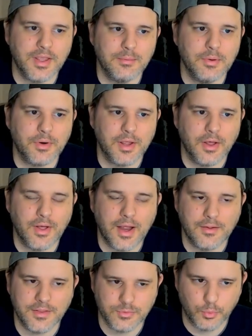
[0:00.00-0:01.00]
Give me Raquel
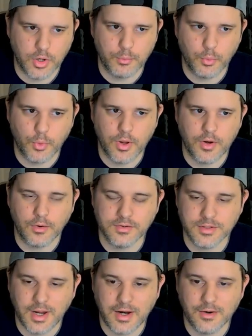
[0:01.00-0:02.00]
higher than
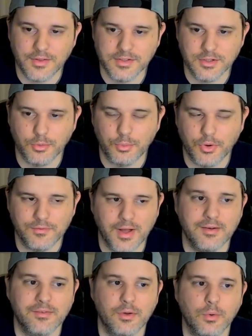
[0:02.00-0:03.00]

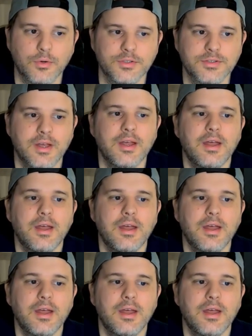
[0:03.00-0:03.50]
0.5 goals.